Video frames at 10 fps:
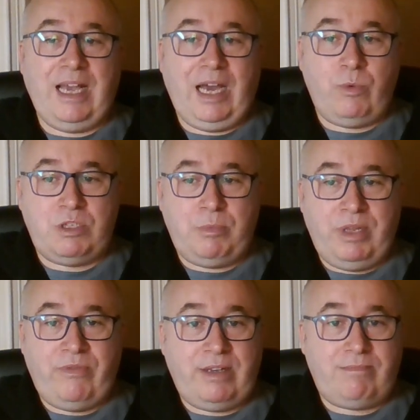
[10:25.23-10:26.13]
and was a bit
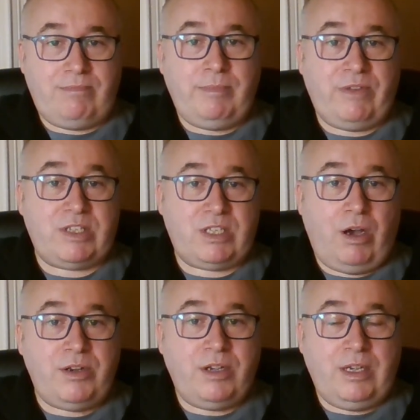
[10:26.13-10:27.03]
of a
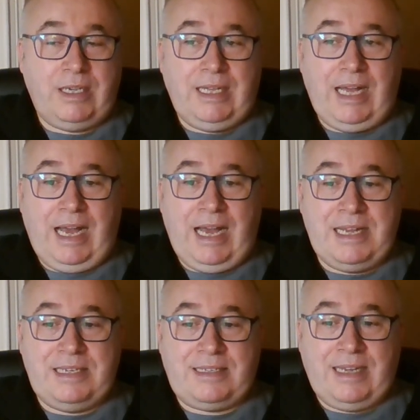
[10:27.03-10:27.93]
sod.
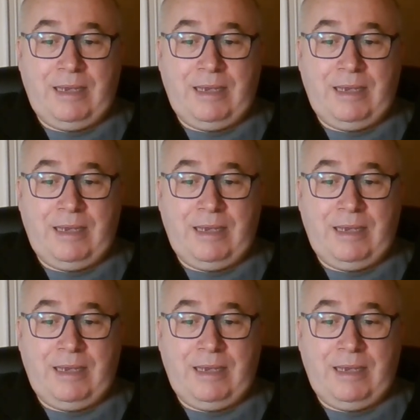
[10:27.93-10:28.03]
And